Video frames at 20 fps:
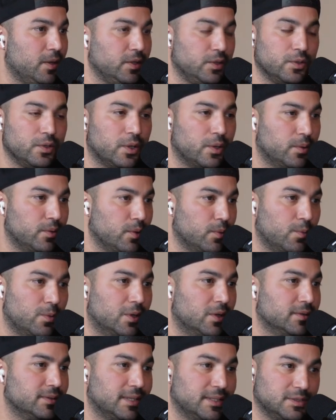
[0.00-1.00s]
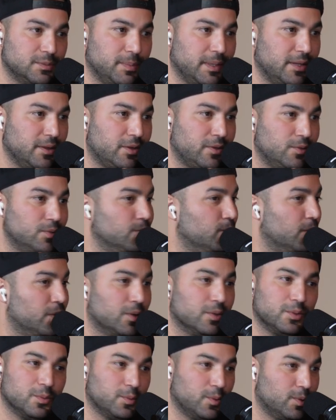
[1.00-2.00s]
you know, the world has been through
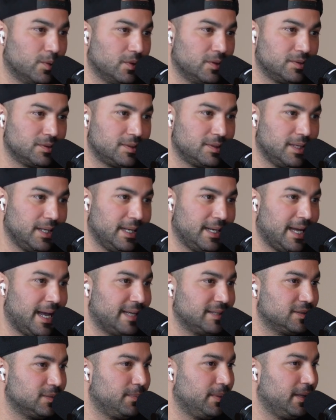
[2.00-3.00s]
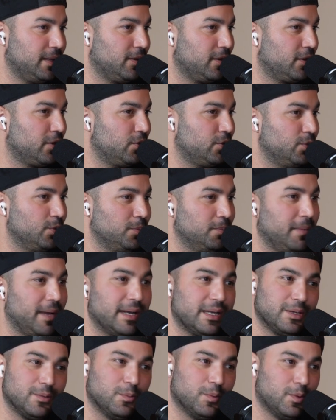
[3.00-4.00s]
world wars. It has been through
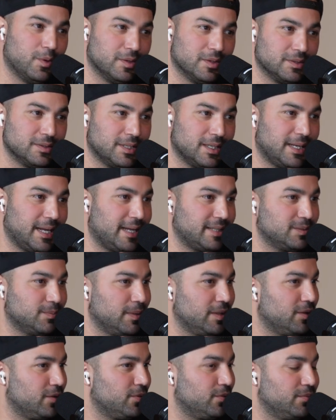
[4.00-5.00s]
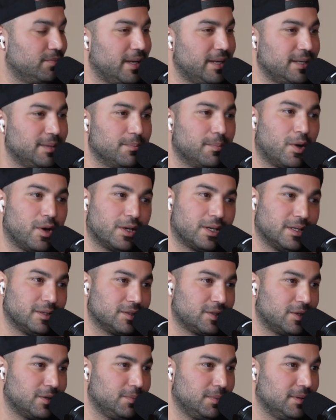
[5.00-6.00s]
many wars. It has been through many
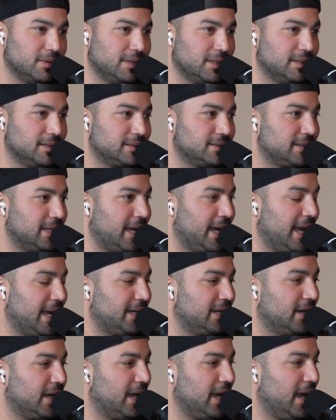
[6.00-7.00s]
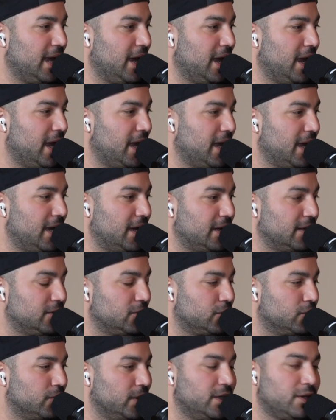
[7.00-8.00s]
market turbulence, and
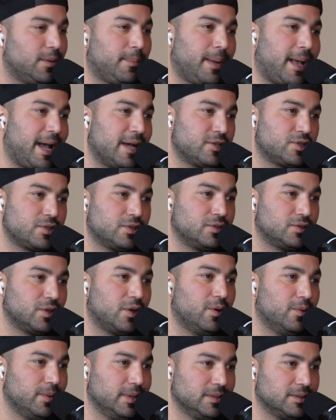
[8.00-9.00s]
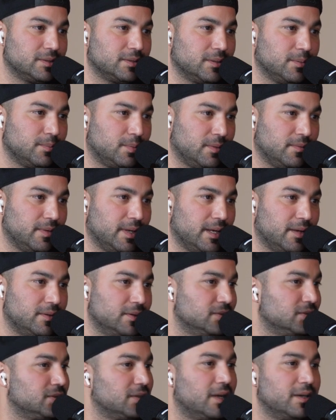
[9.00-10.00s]
greener pastures always prevail.
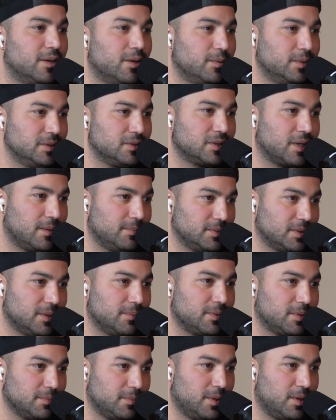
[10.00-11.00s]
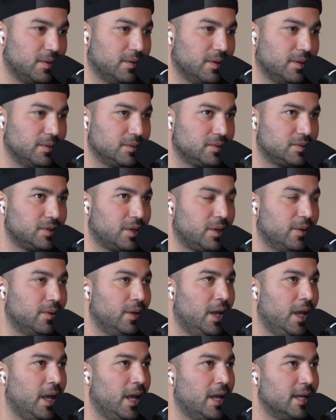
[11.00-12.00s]
The sun always comes up tomorrow. So
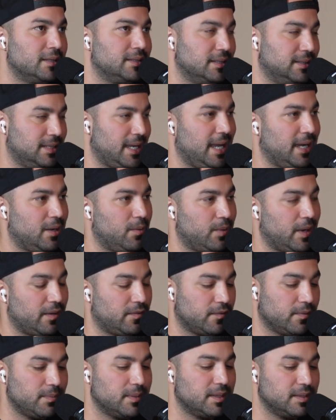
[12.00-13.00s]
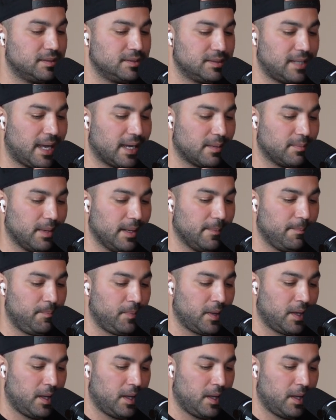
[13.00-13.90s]
to take away from this segment,